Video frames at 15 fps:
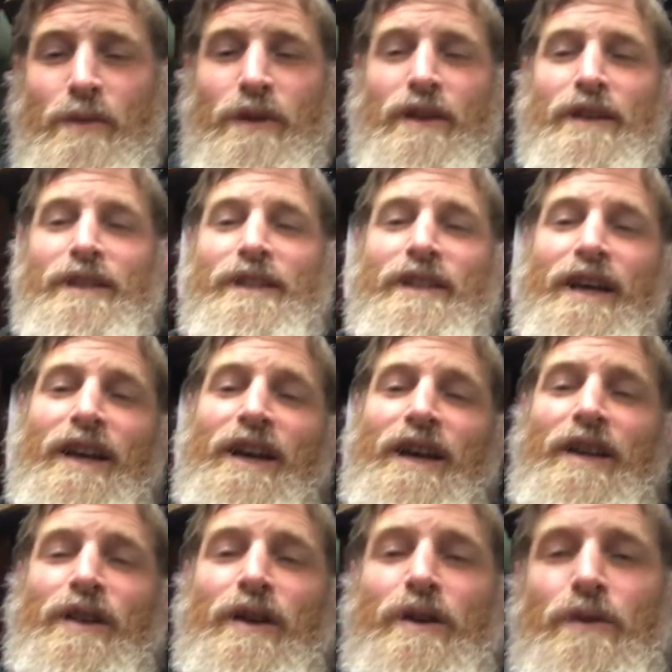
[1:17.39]
Because
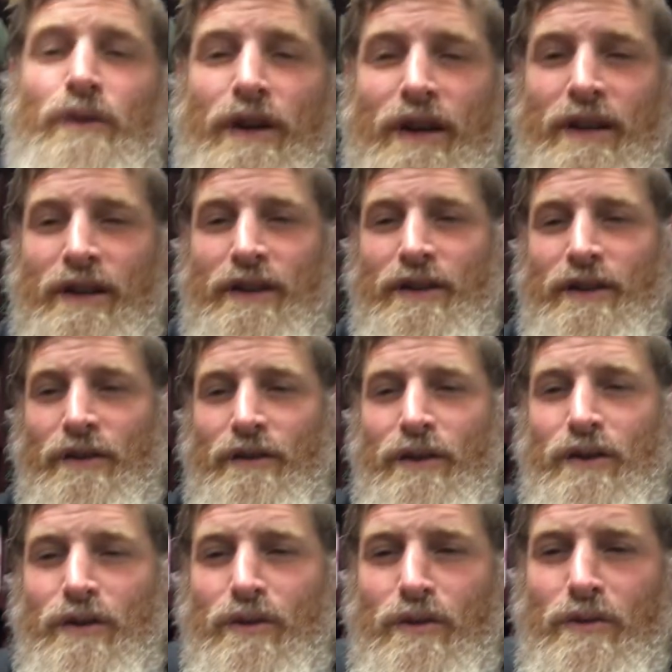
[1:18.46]
the greatness of a,
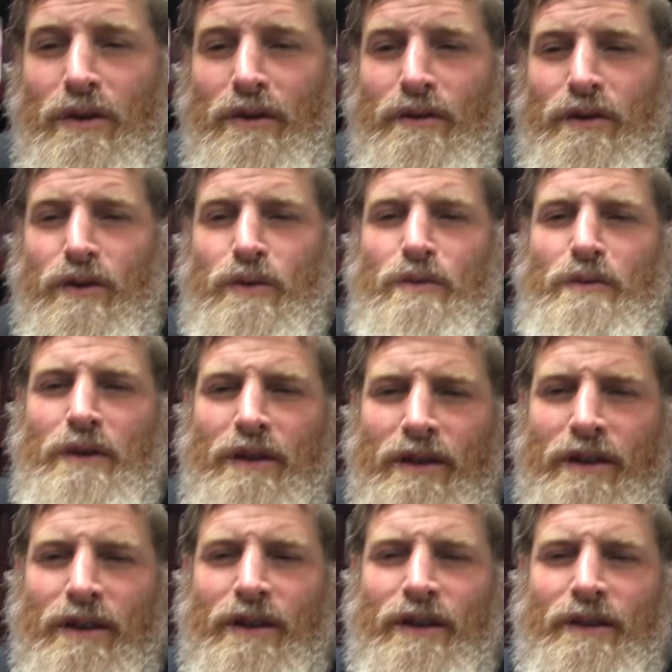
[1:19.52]
hum, of a
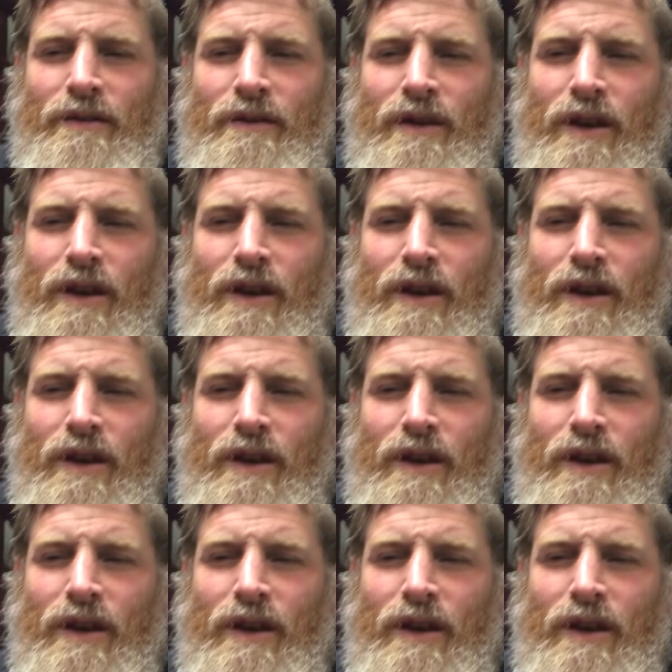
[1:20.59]
humility